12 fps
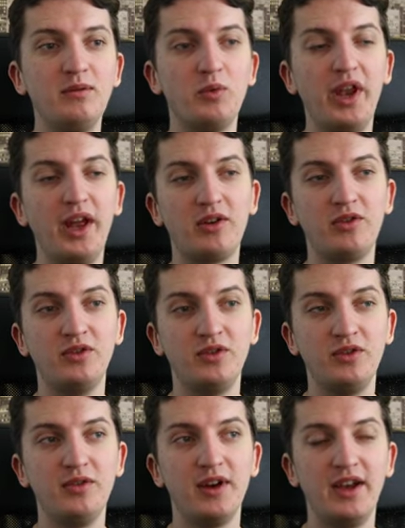what I could
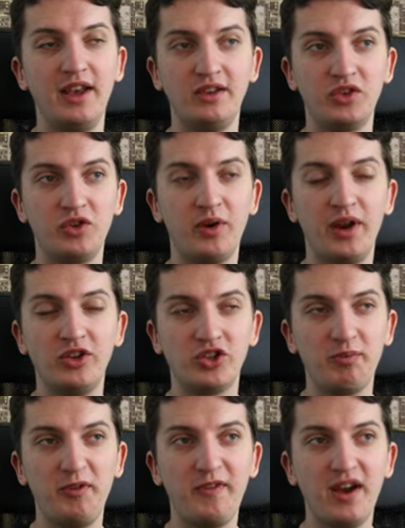do is to create a
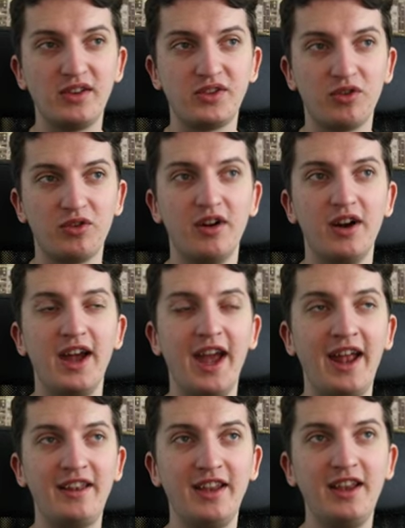Shopify store
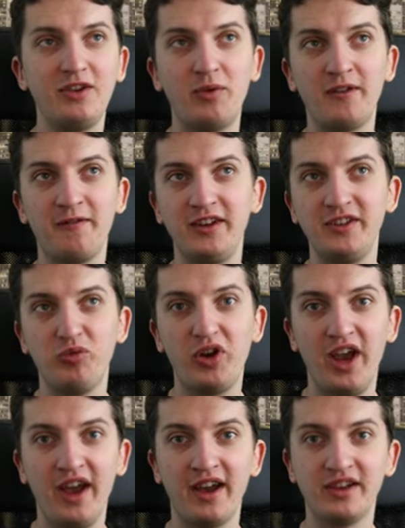and then run Facebook
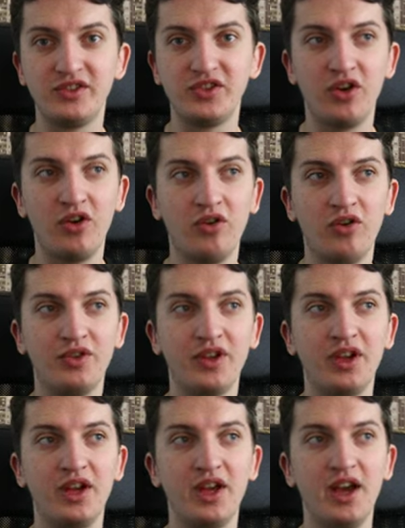ads on
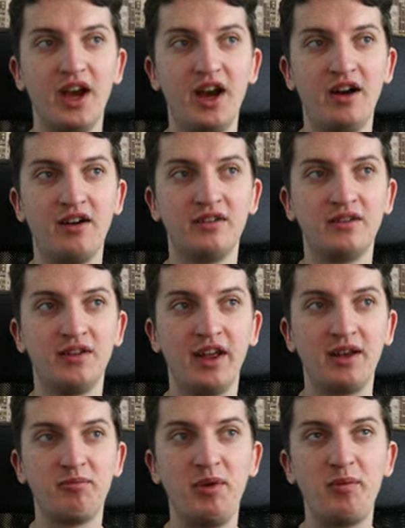uh,
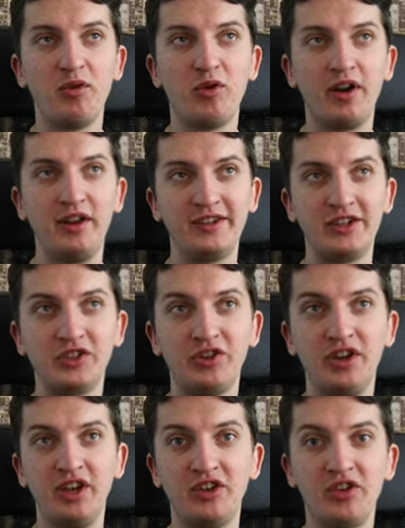like people who are
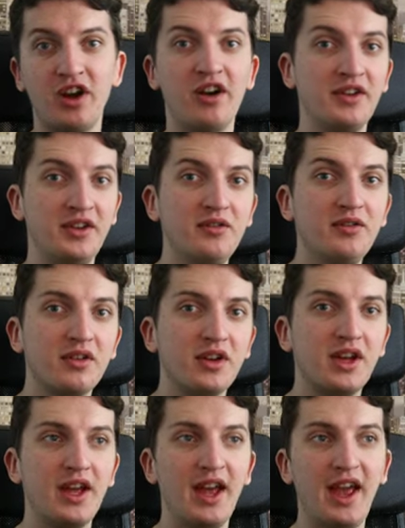interested into Carl Jung.
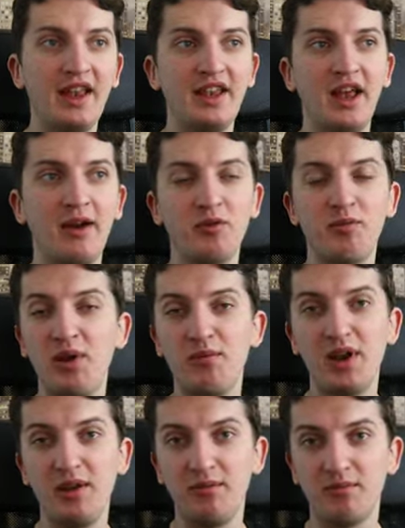And then I would make money